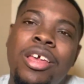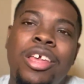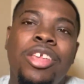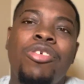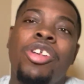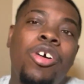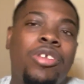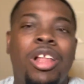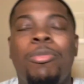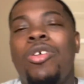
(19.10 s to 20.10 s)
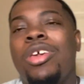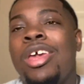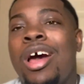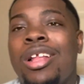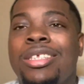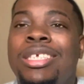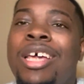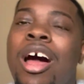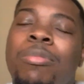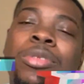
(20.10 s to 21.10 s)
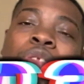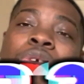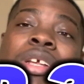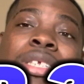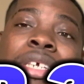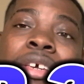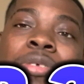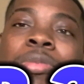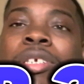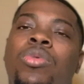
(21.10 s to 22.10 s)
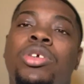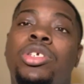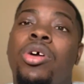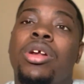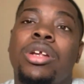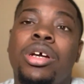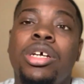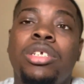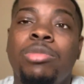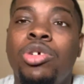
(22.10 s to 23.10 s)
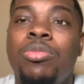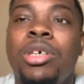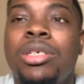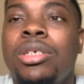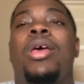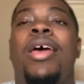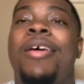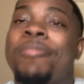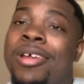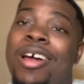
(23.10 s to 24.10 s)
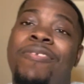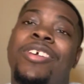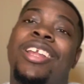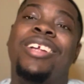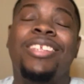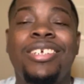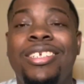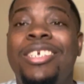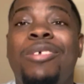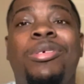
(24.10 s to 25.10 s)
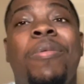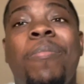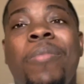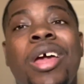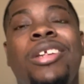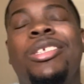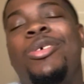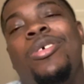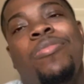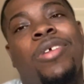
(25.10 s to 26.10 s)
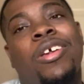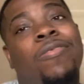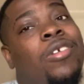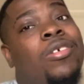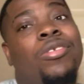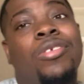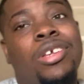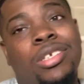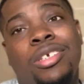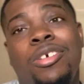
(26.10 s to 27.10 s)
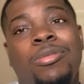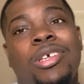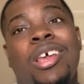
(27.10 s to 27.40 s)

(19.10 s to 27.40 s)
you know that I'm gonna give y'all the top 3 tips when you're starting a custom shoe business. Hey, man, I feel like these tips are mandatory, man. If you don't do these tips,